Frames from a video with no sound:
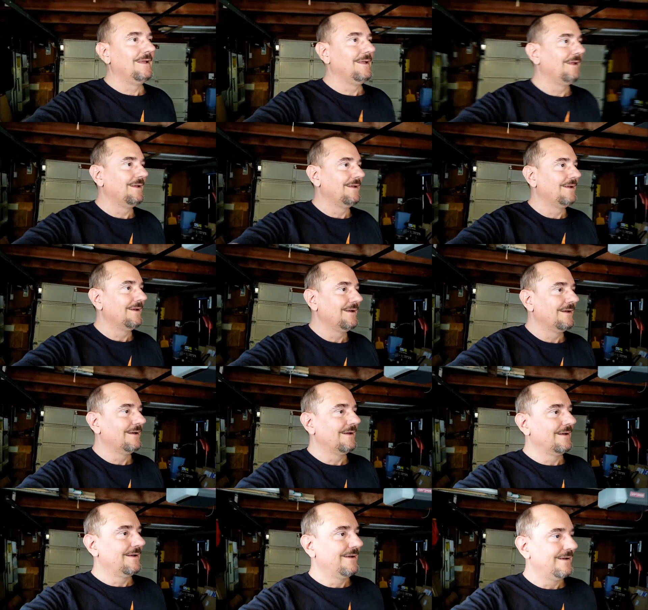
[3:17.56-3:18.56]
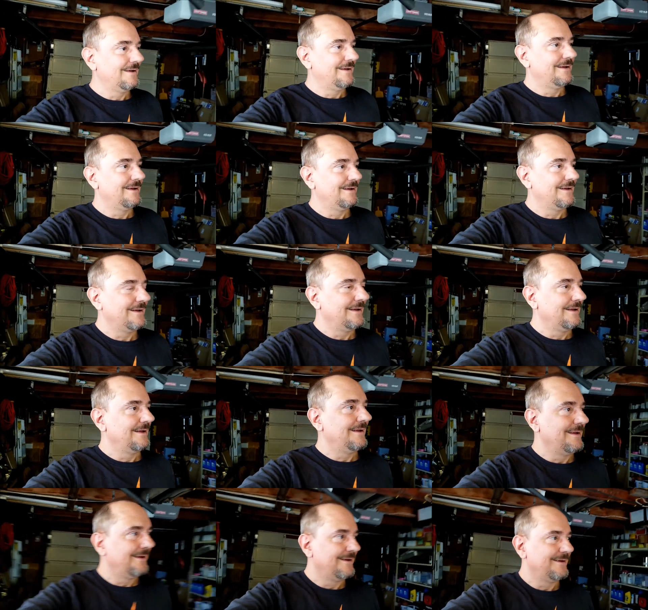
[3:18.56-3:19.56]

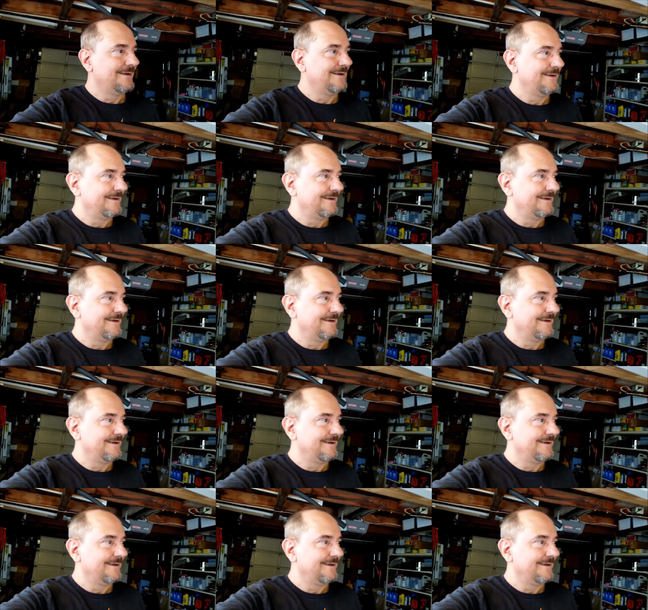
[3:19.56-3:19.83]
Nothing is said.